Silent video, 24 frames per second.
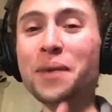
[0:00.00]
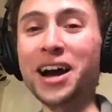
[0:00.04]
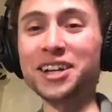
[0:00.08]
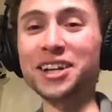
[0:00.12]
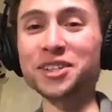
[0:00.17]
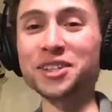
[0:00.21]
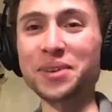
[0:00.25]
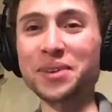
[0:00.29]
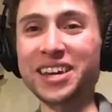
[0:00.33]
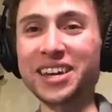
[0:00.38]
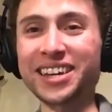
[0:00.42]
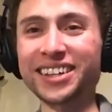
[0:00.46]

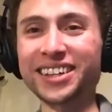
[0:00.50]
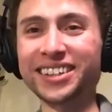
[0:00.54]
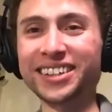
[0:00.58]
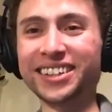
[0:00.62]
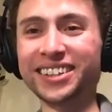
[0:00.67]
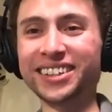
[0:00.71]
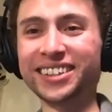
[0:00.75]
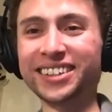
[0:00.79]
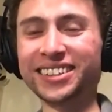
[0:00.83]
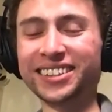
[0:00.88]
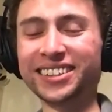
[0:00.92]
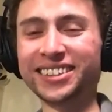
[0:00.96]
reminds me.
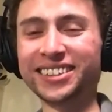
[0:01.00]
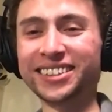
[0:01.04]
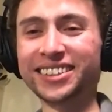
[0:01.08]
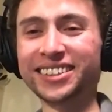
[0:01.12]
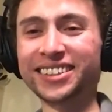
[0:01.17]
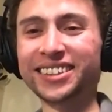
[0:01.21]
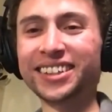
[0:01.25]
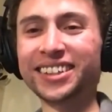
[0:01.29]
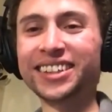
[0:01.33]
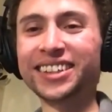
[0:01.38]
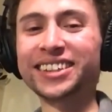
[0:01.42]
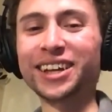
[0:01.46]

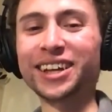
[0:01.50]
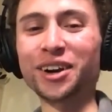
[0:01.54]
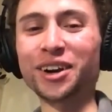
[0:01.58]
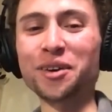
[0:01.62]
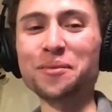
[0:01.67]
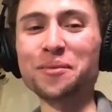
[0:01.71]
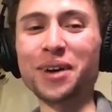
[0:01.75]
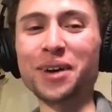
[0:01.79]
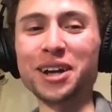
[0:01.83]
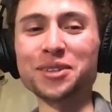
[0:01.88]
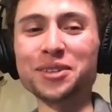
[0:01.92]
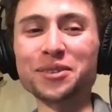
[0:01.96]
That
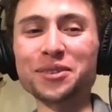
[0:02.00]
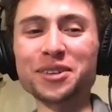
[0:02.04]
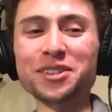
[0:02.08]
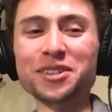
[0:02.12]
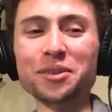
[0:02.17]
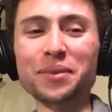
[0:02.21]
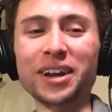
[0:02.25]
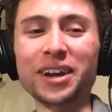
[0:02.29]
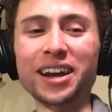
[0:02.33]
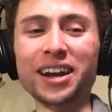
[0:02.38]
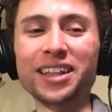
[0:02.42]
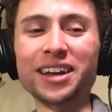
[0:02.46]
reminds me of
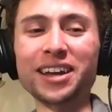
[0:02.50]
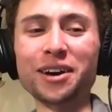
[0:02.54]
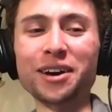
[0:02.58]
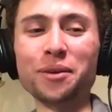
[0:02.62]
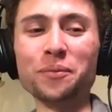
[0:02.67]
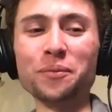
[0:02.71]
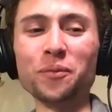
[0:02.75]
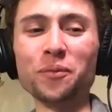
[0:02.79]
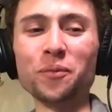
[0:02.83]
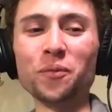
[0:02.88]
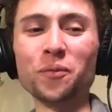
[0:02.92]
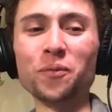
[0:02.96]
something.
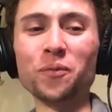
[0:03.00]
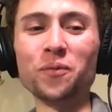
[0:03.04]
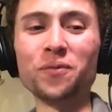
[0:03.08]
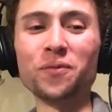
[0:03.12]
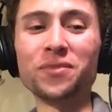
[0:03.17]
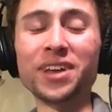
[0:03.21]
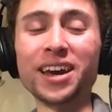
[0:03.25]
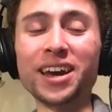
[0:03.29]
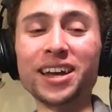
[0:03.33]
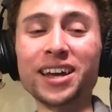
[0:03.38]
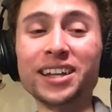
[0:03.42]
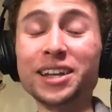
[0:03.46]

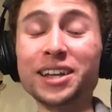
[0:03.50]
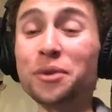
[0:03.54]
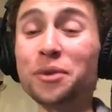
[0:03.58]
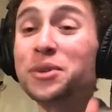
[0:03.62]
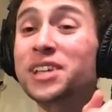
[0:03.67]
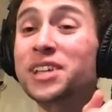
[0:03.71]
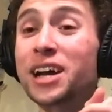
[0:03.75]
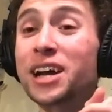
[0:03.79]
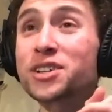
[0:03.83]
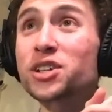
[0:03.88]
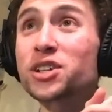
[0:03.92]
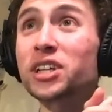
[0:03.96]
That it
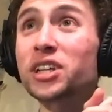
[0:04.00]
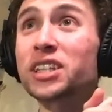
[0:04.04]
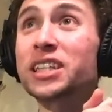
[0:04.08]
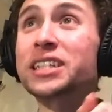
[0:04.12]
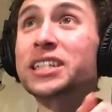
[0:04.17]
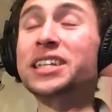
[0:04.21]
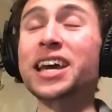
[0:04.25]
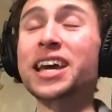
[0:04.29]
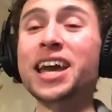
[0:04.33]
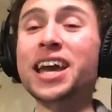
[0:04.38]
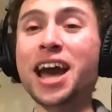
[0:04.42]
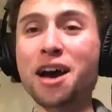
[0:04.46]
was actually
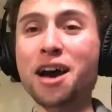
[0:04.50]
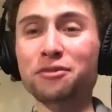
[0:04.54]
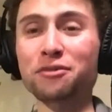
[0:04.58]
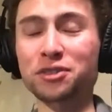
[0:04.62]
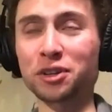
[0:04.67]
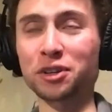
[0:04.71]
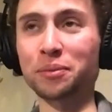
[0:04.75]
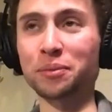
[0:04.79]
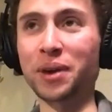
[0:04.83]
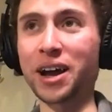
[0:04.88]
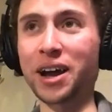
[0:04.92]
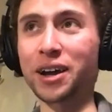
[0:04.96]
the day
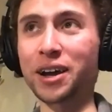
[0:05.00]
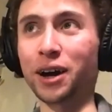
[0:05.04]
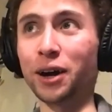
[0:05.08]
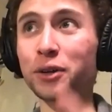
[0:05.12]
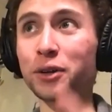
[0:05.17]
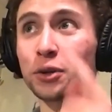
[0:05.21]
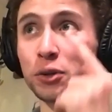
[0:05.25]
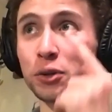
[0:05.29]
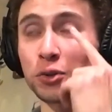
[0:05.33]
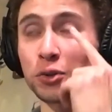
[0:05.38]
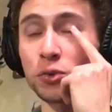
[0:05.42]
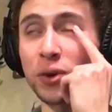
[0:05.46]
after my
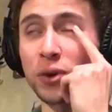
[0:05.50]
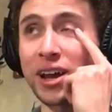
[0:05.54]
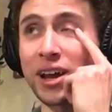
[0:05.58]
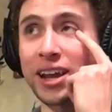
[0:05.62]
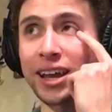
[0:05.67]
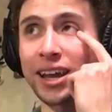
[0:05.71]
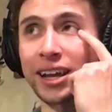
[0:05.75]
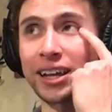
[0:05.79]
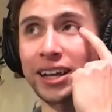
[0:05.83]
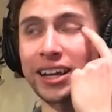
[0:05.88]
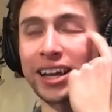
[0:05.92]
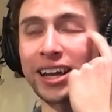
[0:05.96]
uncle's
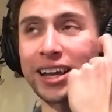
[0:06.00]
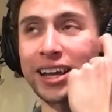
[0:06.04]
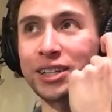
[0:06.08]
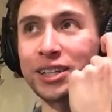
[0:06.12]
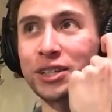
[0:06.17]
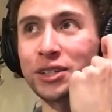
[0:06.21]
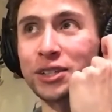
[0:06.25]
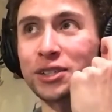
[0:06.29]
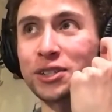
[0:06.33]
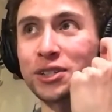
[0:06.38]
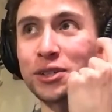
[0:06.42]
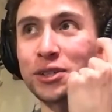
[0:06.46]
wedding
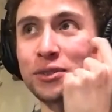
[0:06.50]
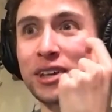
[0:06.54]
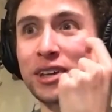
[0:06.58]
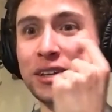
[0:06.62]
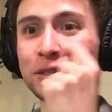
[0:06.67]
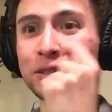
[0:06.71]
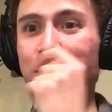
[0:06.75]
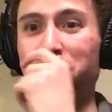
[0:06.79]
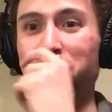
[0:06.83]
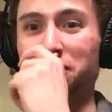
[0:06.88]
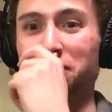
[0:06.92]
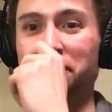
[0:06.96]
in
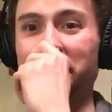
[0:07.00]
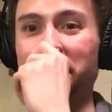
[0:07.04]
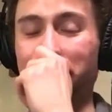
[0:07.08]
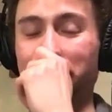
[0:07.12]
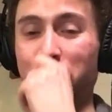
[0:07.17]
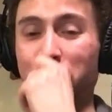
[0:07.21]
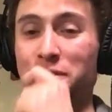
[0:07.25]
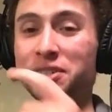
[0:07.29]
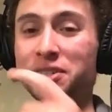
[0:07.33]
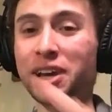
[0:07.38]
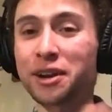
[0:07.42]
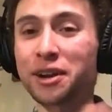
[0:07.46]
2013.
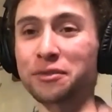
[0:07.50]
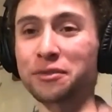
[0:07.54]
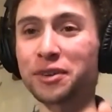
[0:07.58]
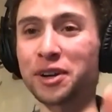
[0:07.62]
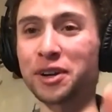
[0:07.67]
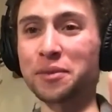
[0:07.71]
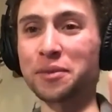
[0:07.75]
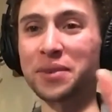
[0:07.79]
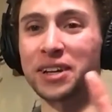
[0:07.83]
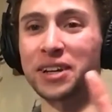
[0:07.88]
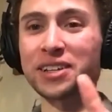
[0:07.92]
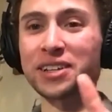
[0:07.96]
It was kind of
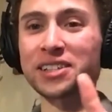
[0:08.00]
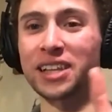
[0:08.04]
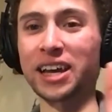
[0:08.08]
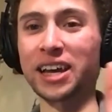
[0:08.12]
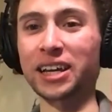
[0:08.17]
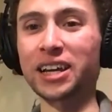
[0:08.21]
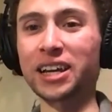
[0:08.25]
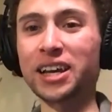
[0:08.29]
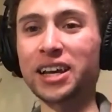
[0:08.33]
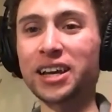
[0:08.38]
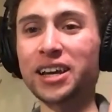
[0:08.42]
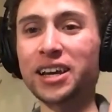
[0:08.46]
funny because
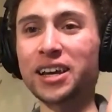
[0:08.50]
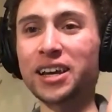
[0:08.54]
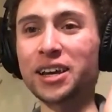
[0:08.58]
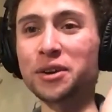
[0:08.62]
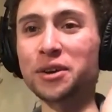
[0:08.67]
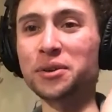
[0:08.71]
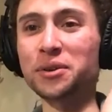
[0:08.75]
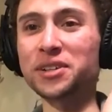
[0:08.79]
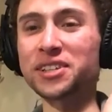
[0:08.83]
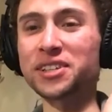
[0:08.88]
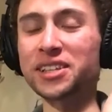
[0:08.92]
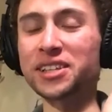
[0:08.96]
like
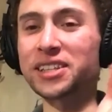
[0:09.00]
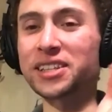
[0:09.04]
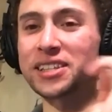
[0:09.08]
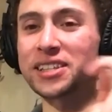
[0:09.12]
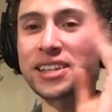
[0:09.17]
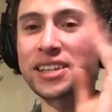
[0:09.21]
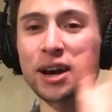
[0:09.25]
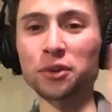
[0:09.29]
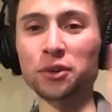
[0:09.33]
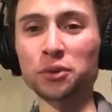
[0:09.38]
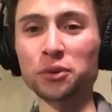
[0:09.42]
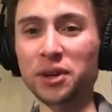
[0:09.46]
it was in
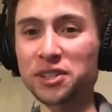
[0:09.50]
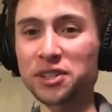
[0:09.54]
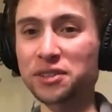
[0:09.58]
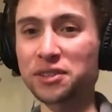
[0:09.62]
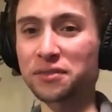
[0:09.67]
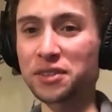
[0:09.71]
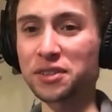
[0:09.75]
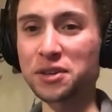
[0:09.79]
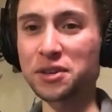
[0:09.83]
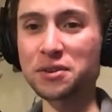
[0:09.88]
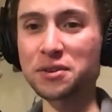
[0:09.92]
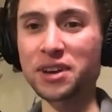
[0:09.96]
the
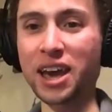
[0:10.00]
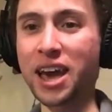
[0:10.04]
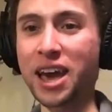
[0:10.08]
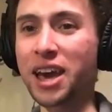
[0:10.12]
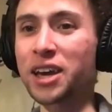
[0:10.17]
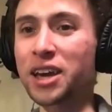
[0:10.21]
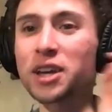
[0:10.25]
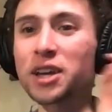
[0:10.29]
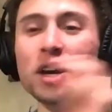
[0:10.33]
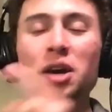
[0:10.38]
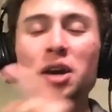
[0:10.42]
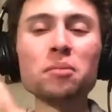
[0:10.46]
southwest of the
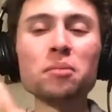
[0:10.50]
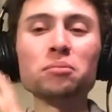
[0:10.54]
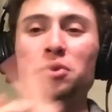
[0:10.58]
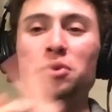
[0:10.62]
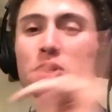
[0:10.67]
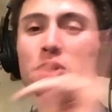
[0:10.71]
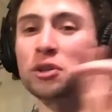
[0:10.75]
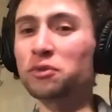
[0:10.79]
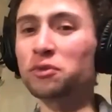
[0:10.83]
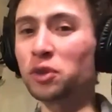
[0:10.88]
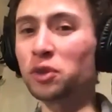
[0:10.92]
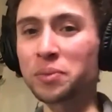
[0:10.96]
UK,
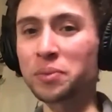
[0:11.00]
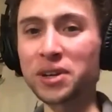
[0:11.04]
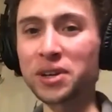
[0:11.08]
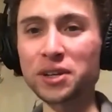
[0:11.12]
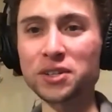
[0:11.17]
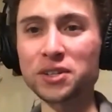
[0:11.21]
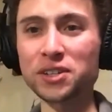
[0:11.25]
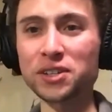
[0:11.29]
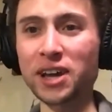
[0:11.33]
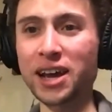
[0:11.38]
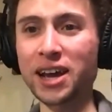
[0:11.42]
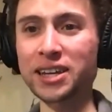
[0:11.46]
beautiful
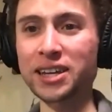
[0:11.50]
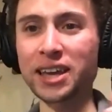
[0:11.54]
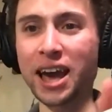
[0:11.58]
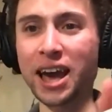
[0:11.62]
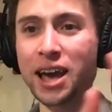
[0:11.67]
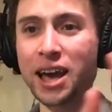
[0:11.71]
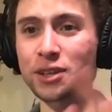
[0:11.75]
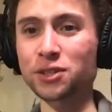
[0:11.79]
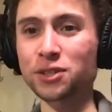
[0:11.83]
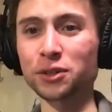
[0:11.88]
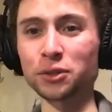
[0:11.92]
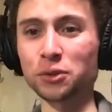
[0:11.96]
beachside
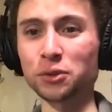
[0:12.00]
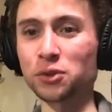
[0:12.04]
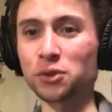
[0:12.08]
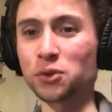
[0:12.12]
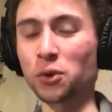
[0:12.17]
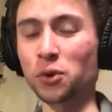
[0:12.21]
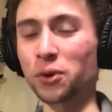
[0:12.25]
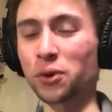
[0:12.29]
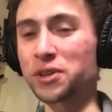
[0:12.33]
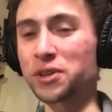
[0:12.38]
castle. It was